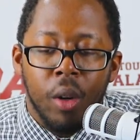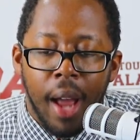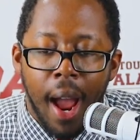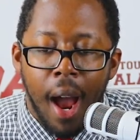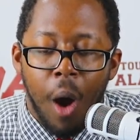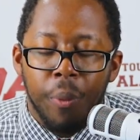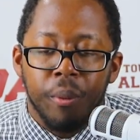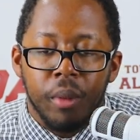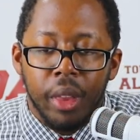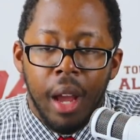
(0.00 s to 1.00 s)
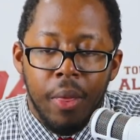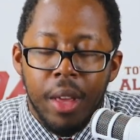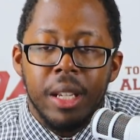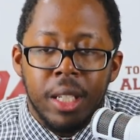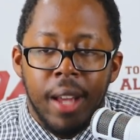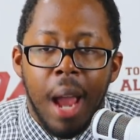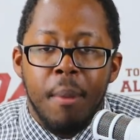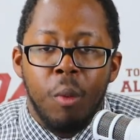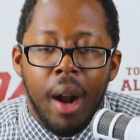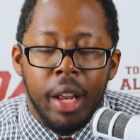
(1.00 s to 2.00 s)
on how in this
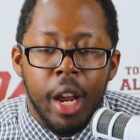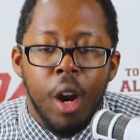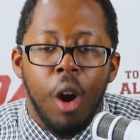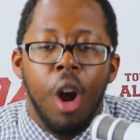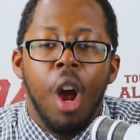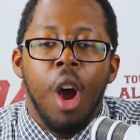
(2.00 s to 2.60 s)
segment right here,